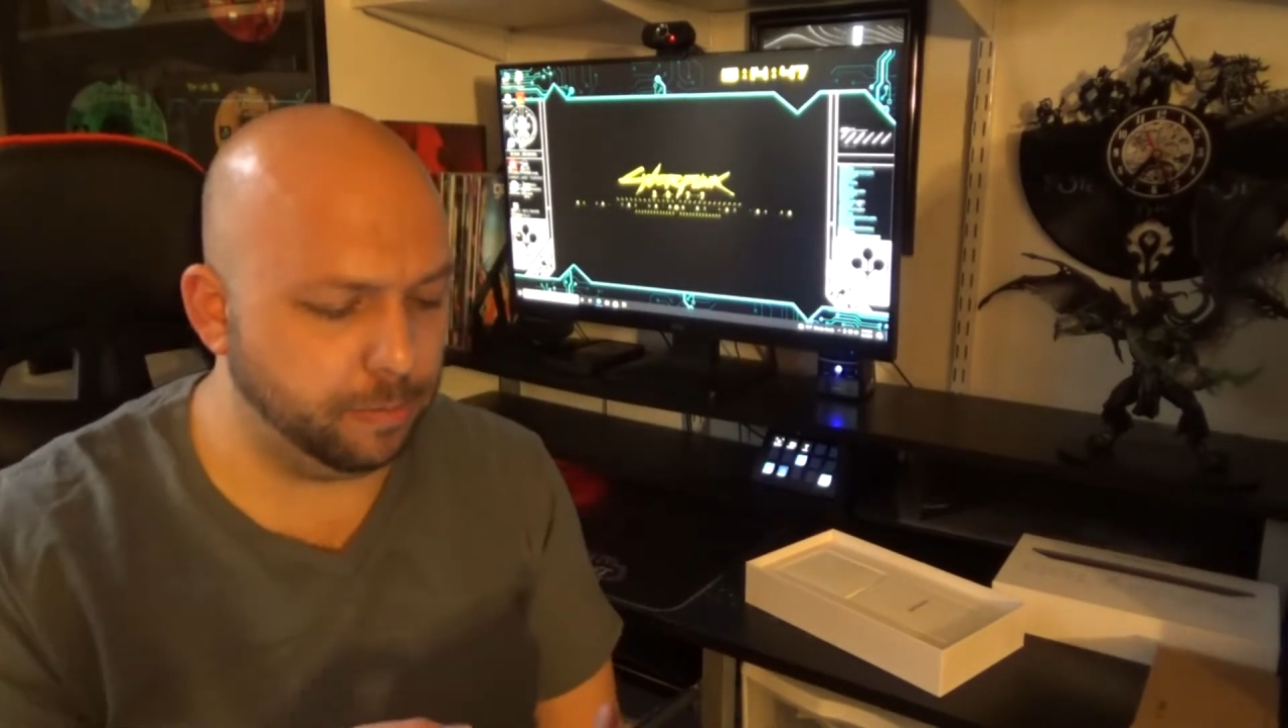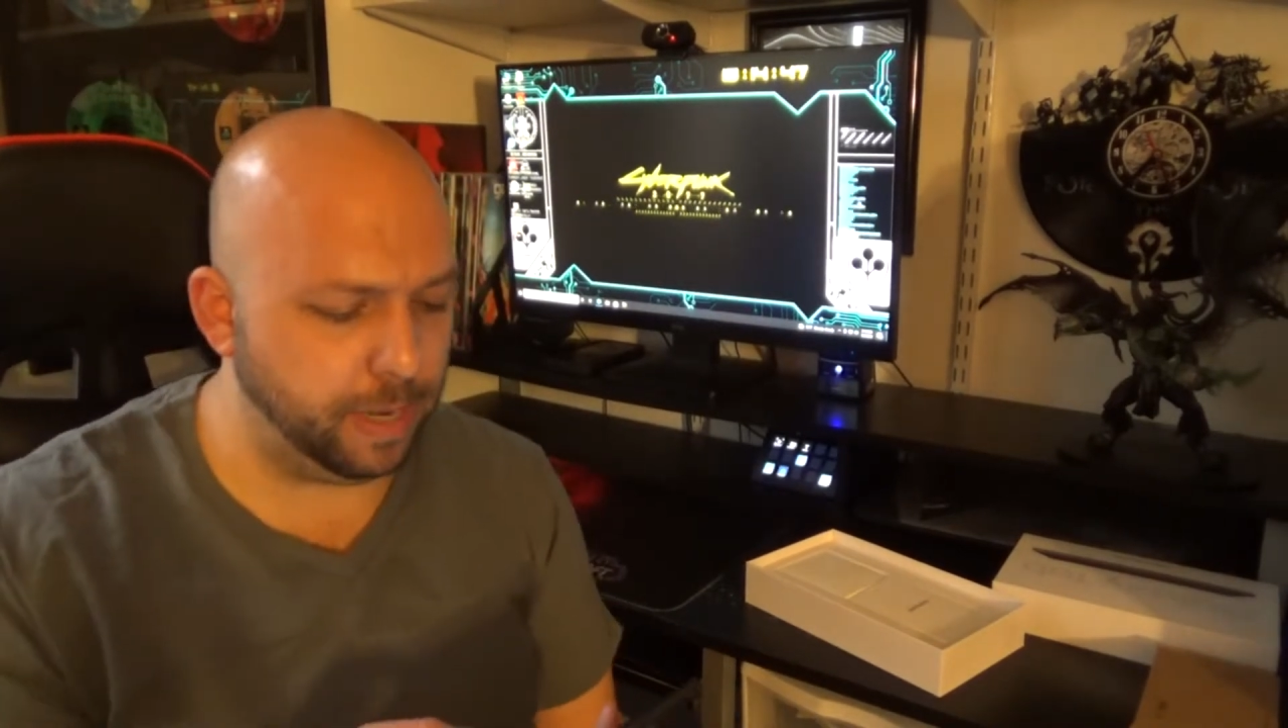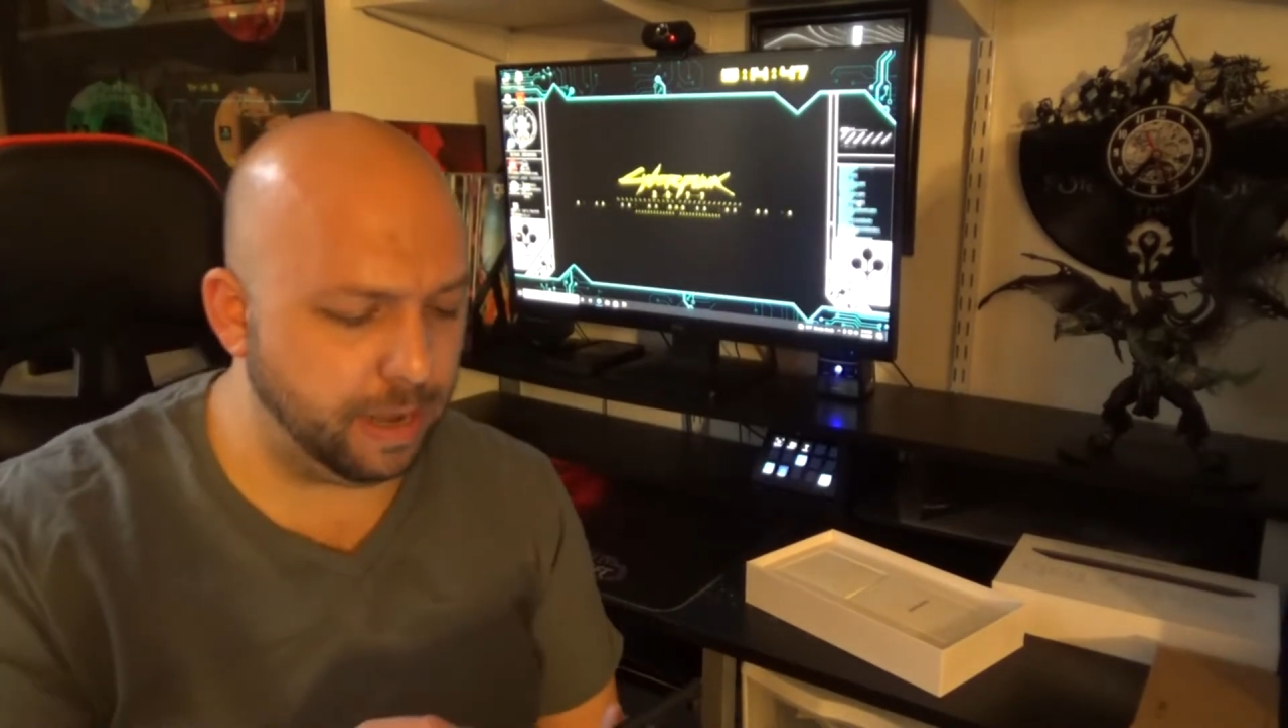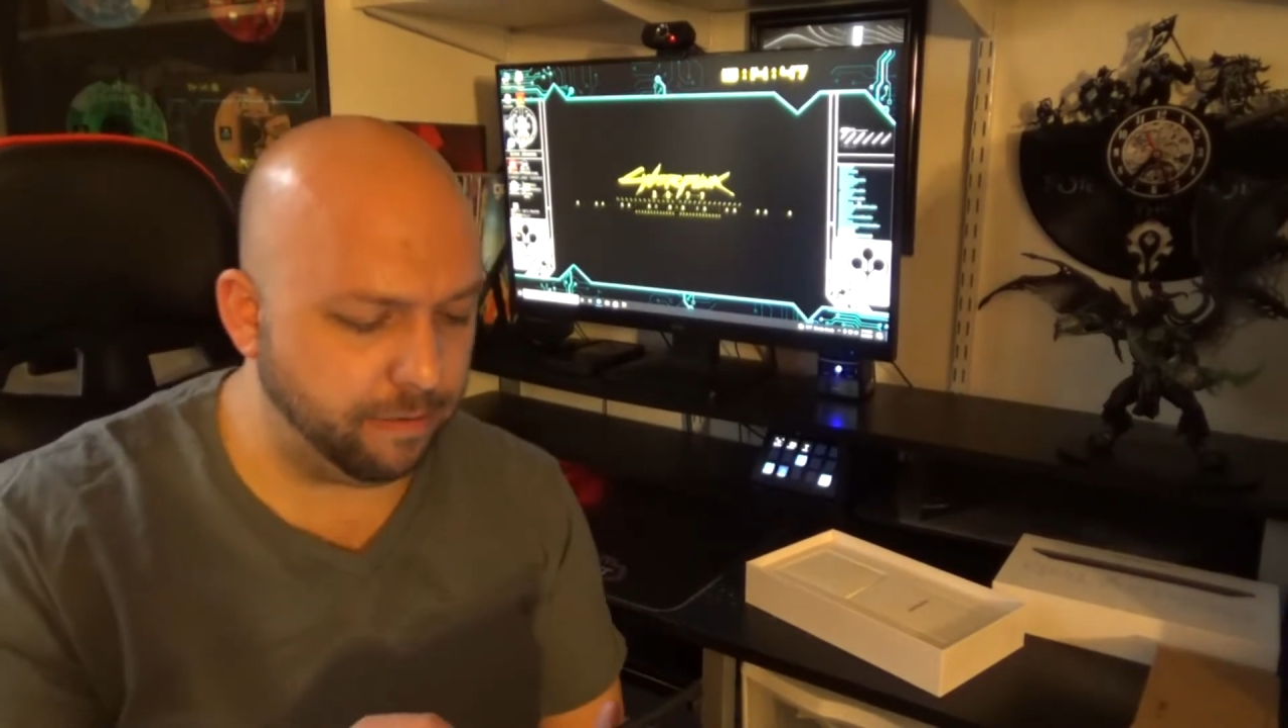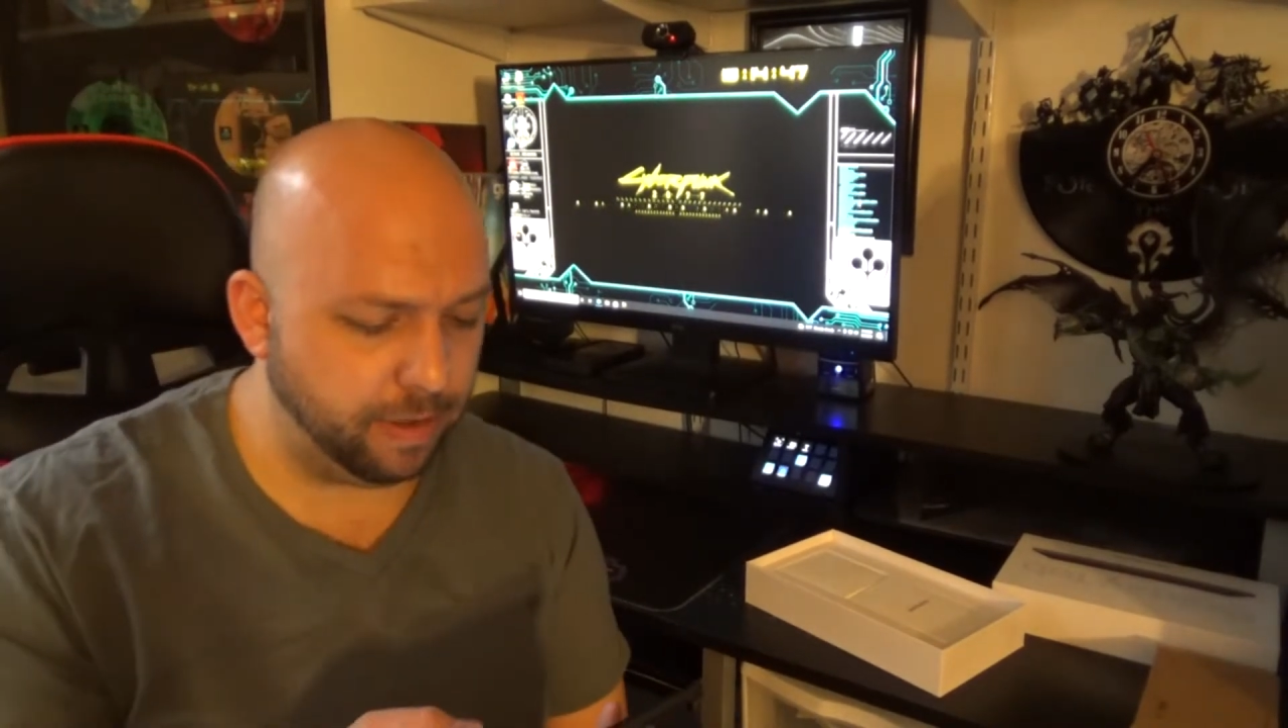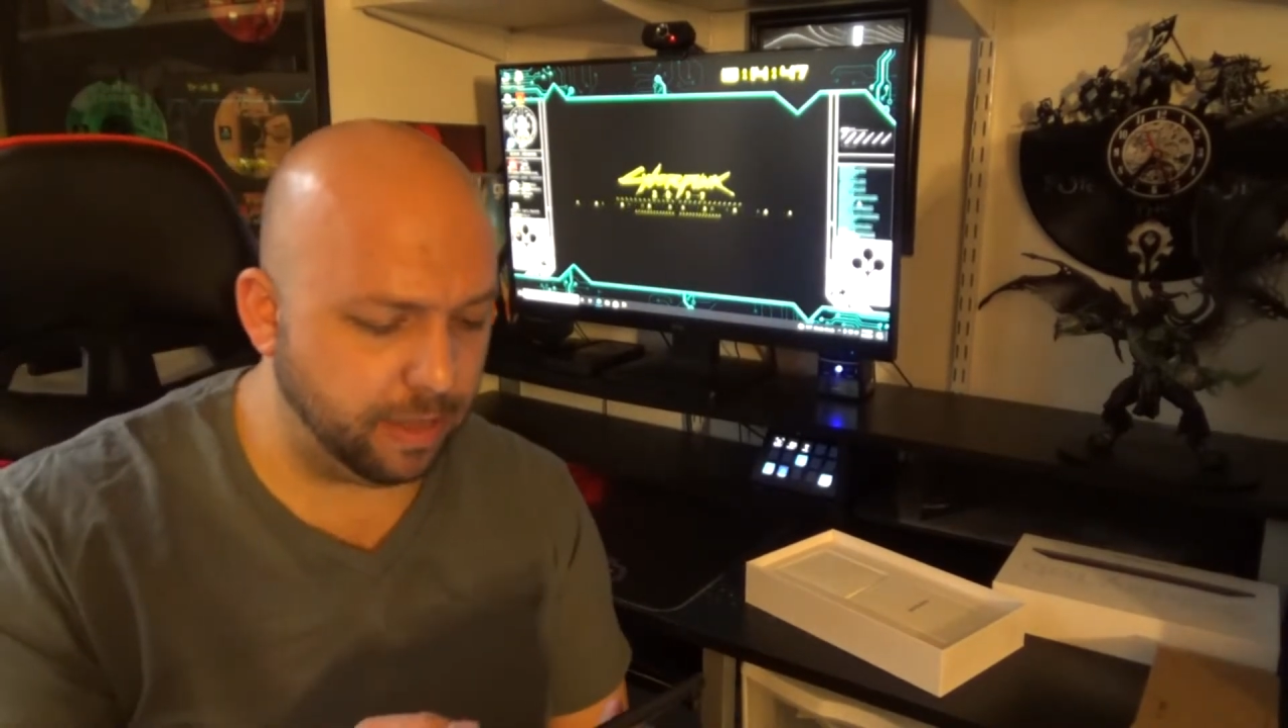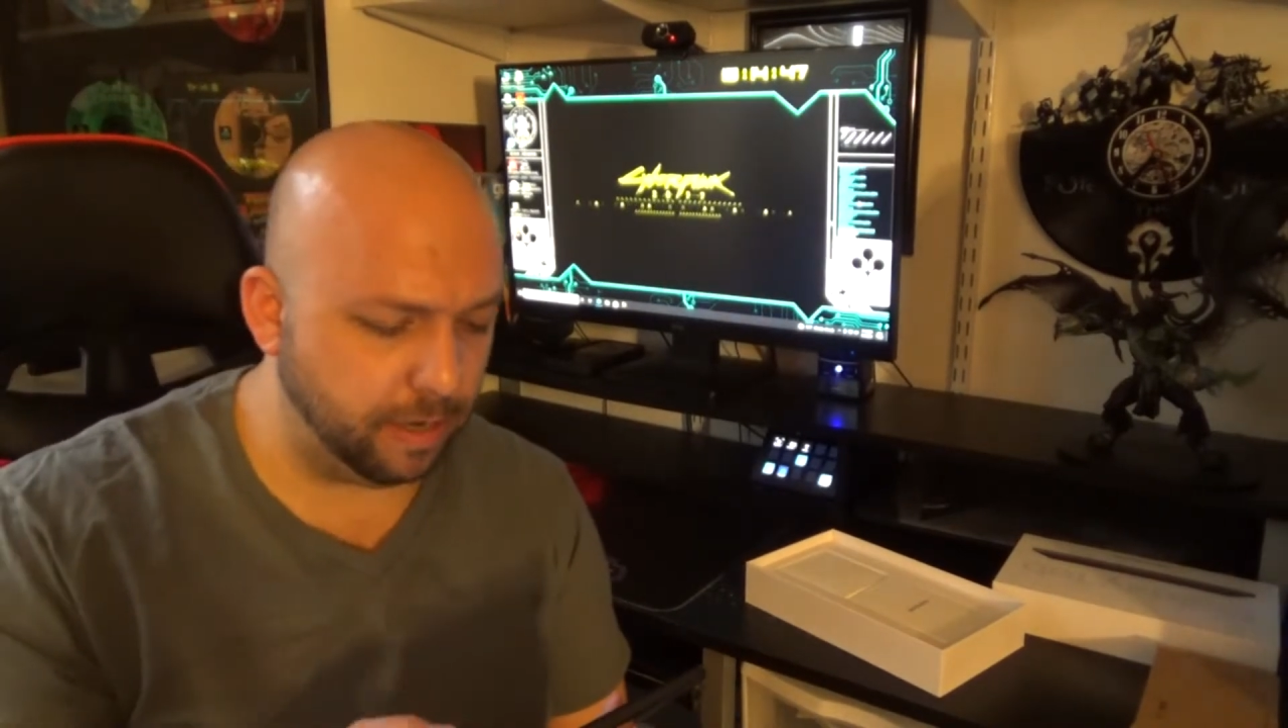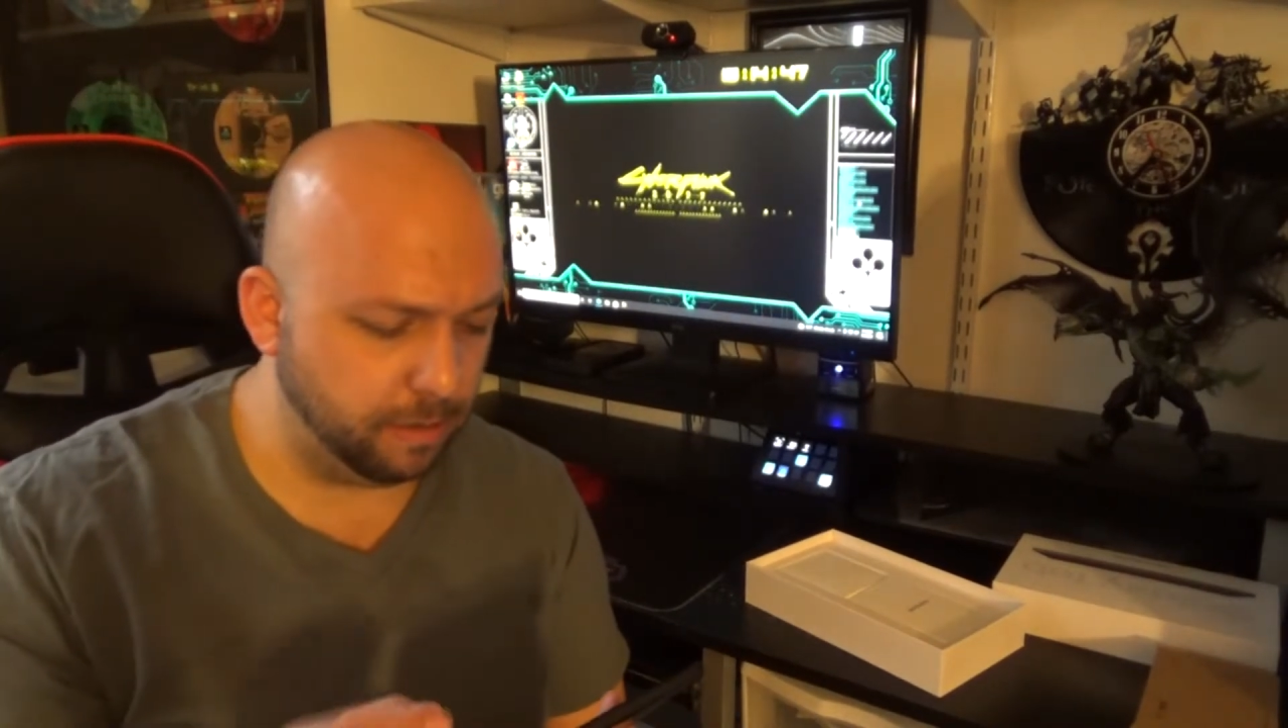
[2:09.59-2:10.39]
read everything.